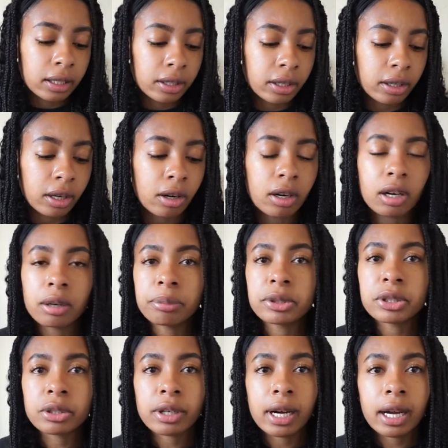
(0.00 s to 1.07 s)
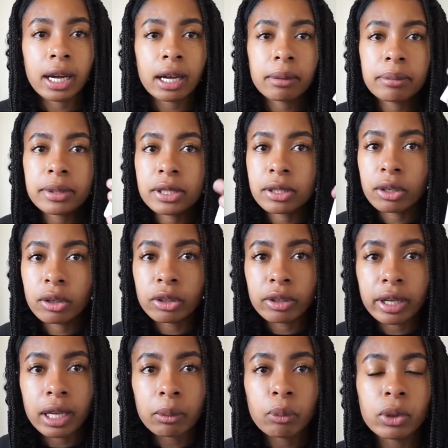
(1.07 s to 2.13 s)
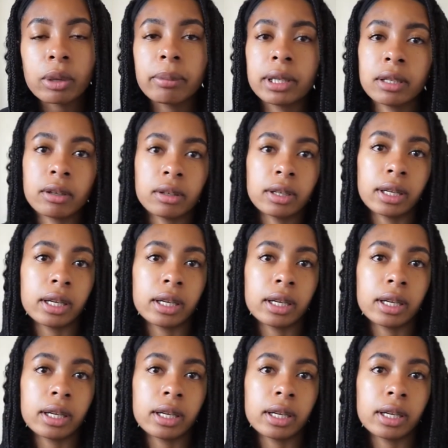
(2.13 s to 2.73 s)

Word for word: They are prescribed, so your name will be on